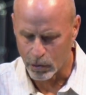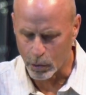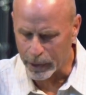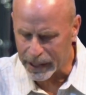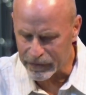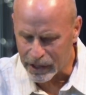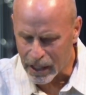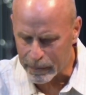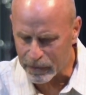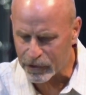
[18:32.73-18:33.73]
When we give a
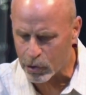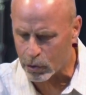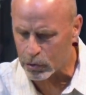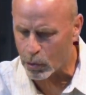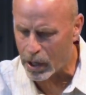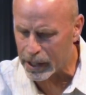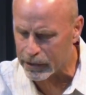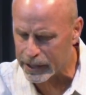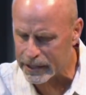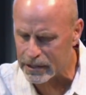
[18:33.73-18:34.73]
cup of cold
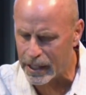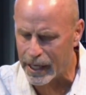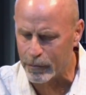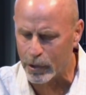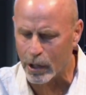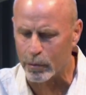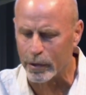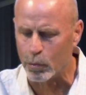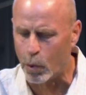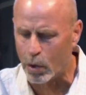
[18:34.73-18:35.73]
water in his name, we are
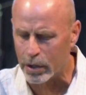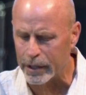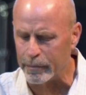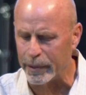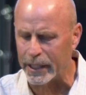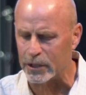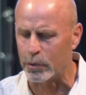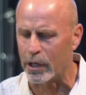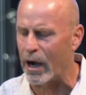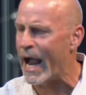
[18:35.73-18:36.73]
rewarded
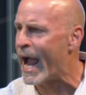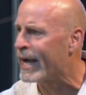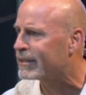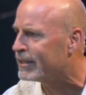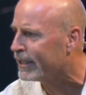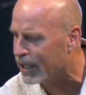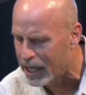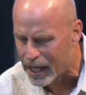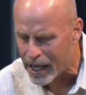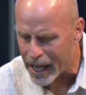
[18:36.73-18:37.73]
because we are acting